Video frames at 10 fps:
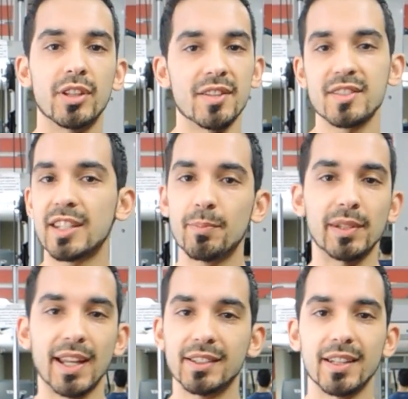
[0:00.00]
they skip
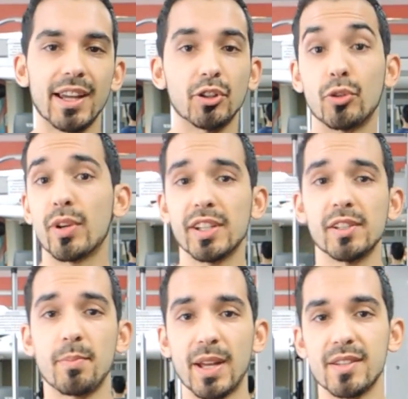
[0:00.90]
leg day on a
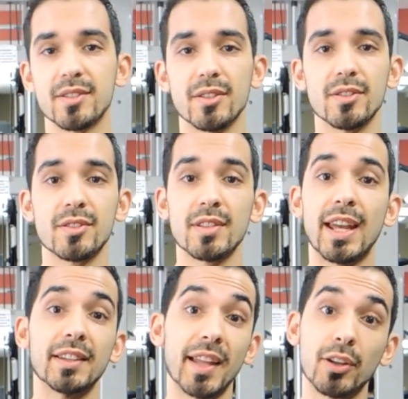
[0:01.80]
regular
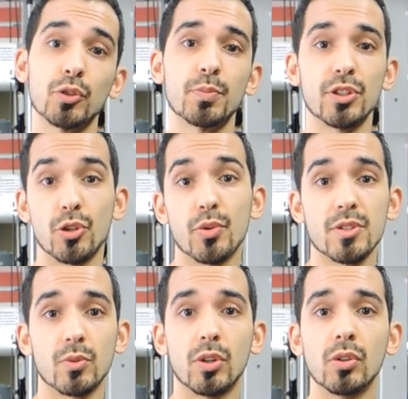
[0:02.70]
basis, and that could be you
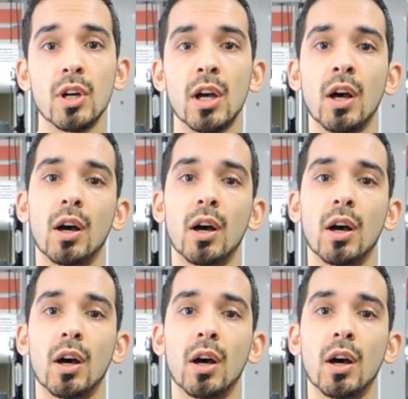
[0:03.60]
as well.